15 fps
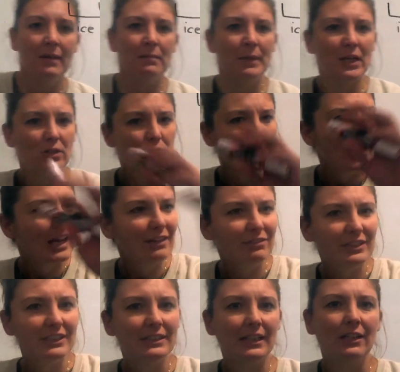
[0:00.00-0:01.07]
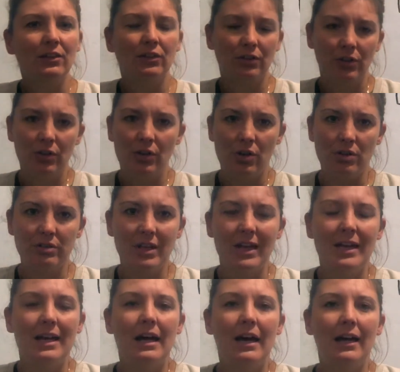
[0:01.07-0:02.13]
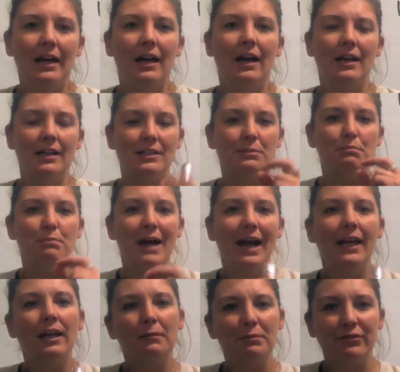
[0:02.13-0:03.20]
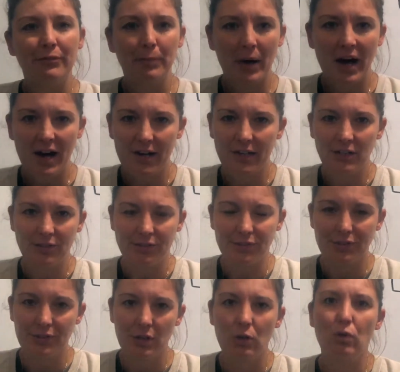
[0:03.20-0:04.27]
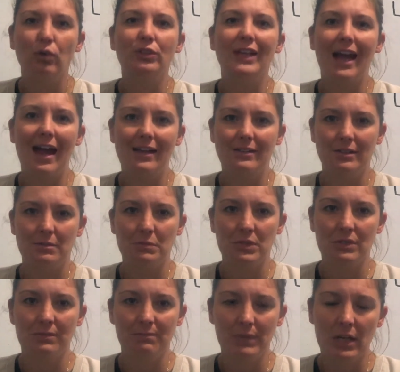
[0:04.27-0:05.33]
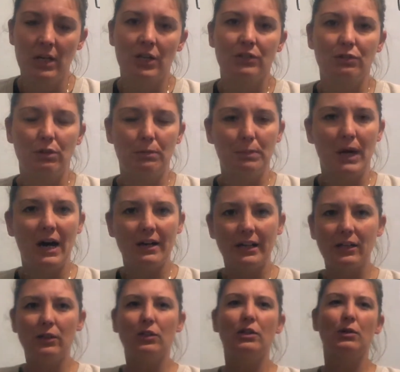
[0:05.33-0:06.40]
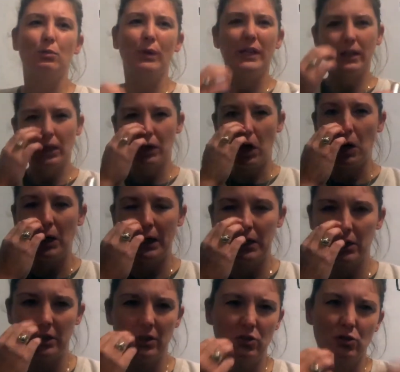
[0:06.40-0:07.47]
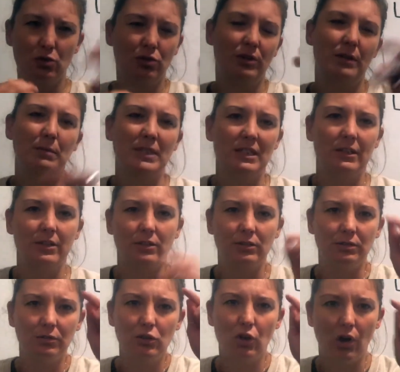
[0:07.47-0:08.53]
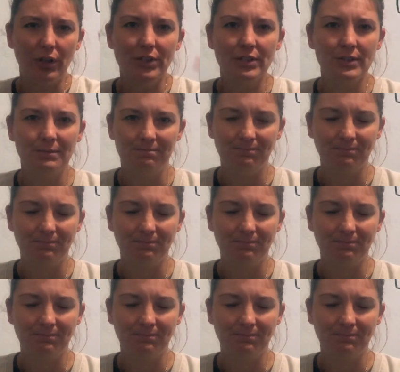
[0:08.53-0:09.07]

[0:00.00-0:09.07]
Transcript: because everything on Earth is made up of particles called atoms. So a particle, and we're only going to draw them as little dots.